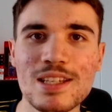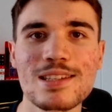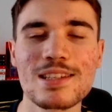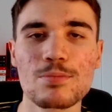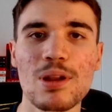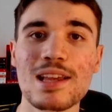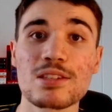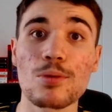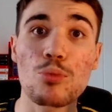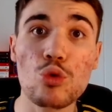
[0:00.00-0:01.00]
into these players
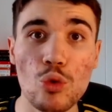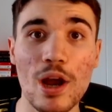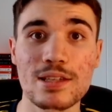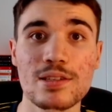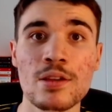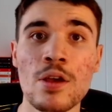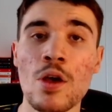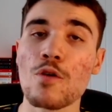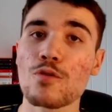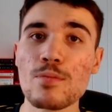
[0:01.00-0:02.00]
to press.
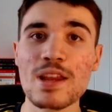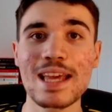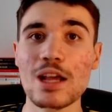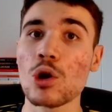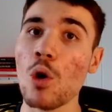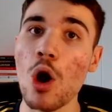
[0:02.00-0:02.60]
From the get-go,